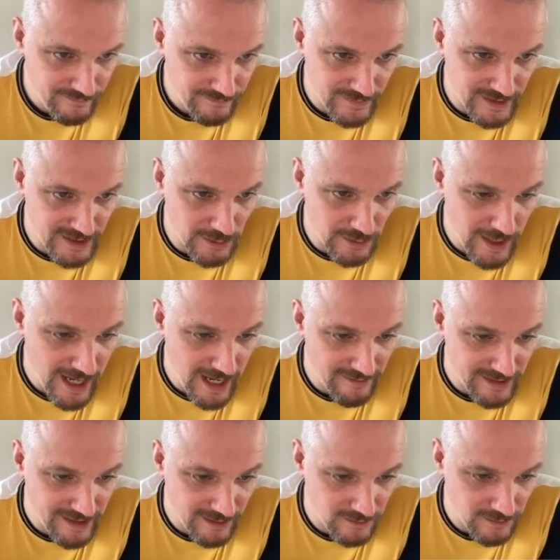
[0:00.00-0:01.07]
a new
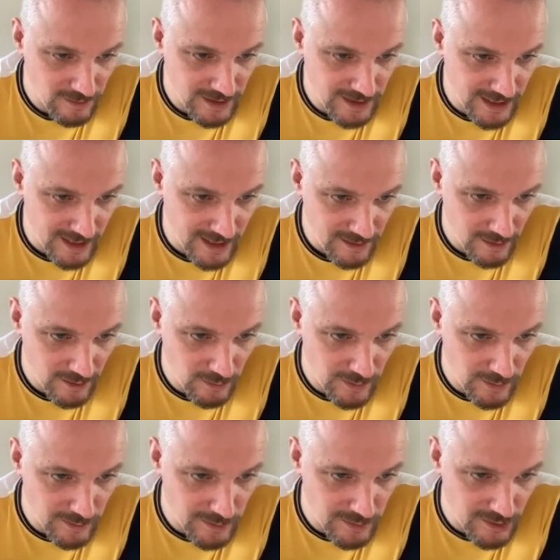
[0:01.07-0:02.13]
area, okay? And
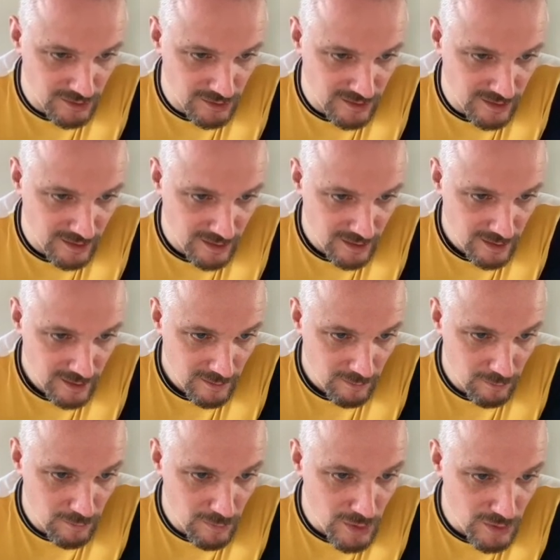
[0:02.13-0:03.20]
we would just
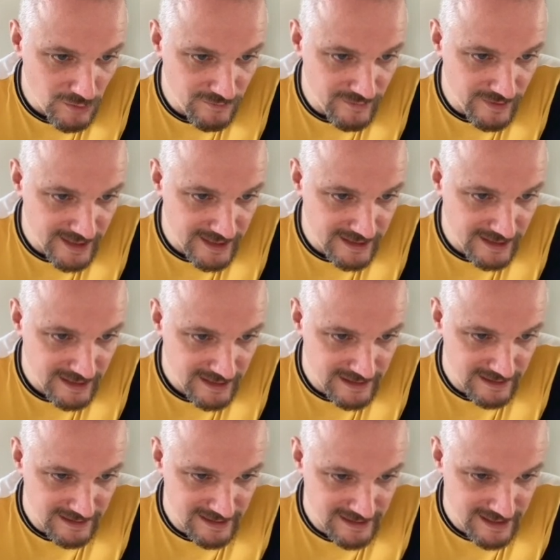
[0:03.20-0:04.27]
move this to
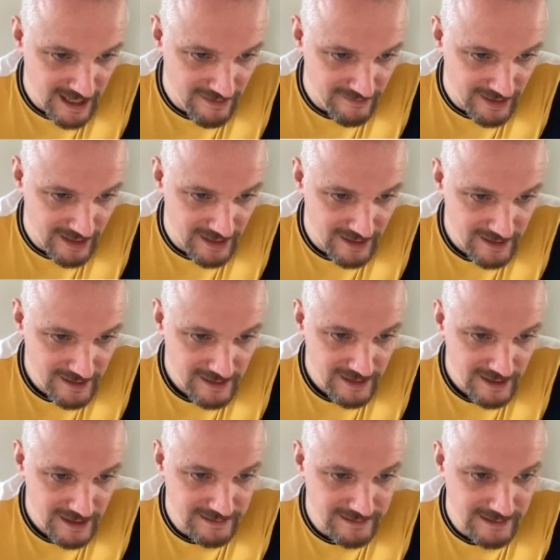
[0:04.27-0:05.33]
this area
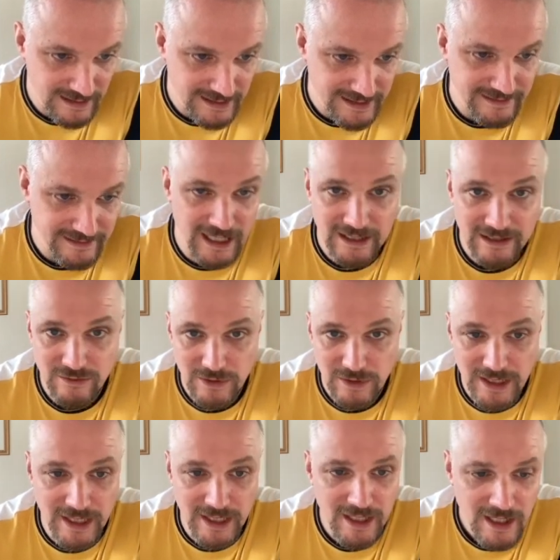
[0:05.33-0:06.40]
and delete that,
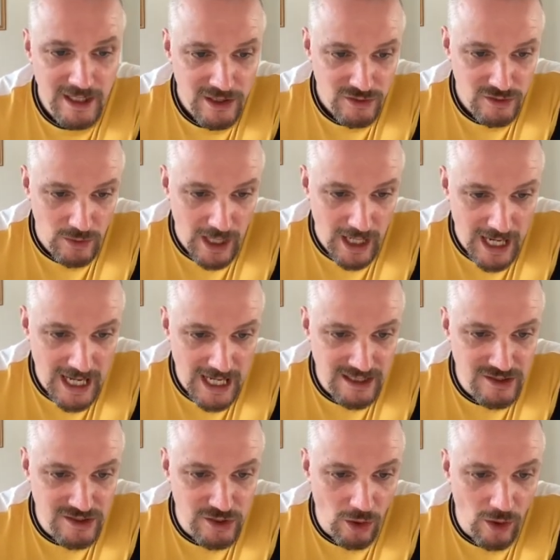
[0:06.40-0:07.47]
okay? So
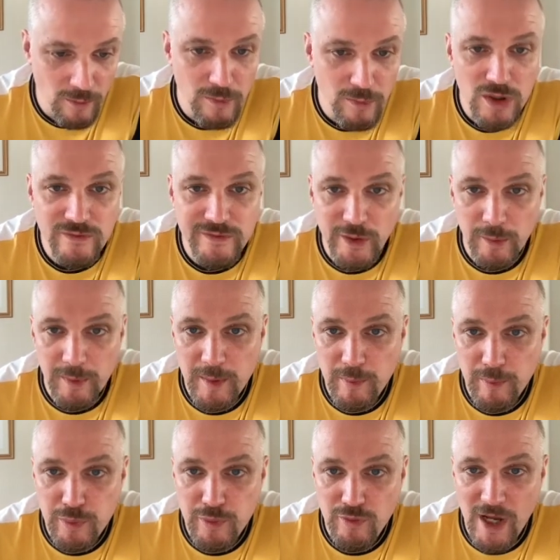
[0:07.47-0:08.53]
as you're moving up in
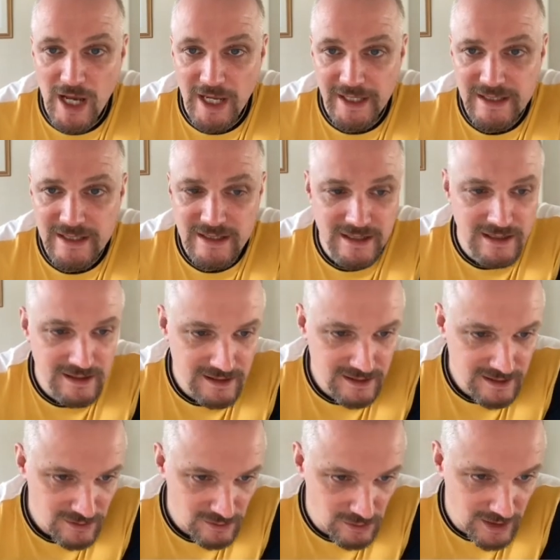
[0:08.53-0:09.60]
price,
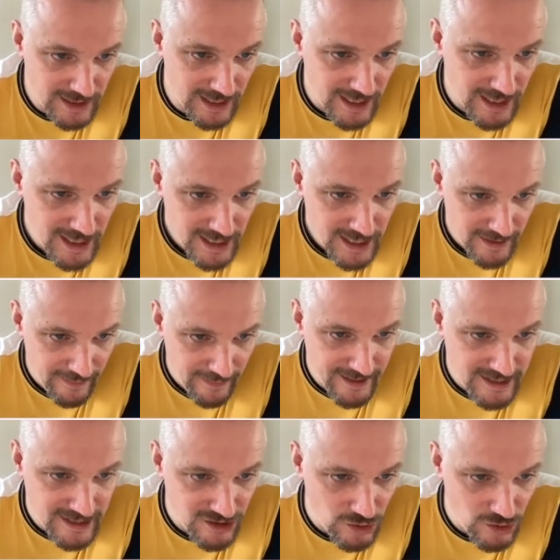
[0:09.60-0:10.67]
okay,
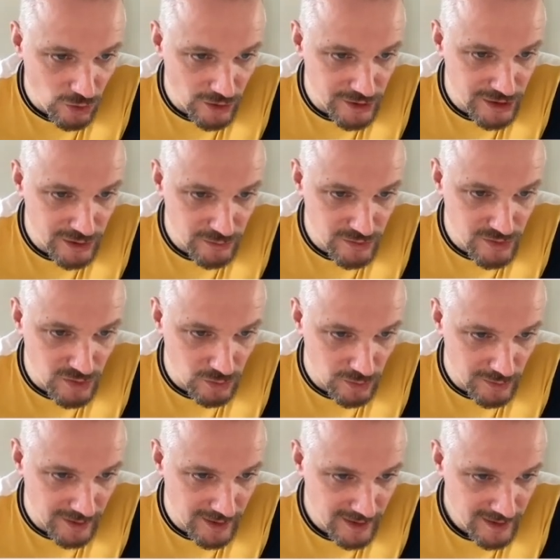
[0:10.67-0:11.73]
this is your new
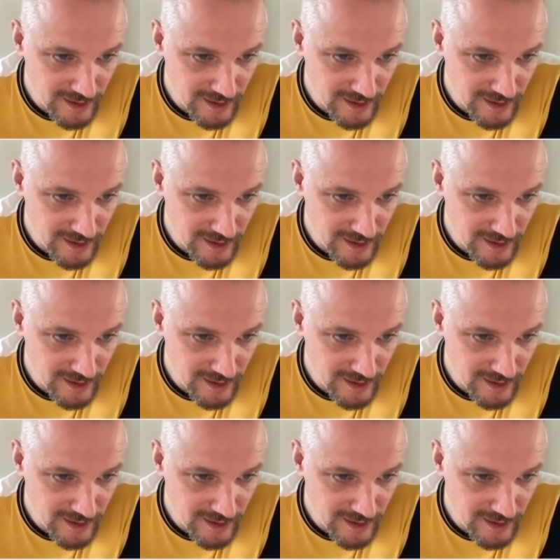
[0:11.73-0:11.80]
zone.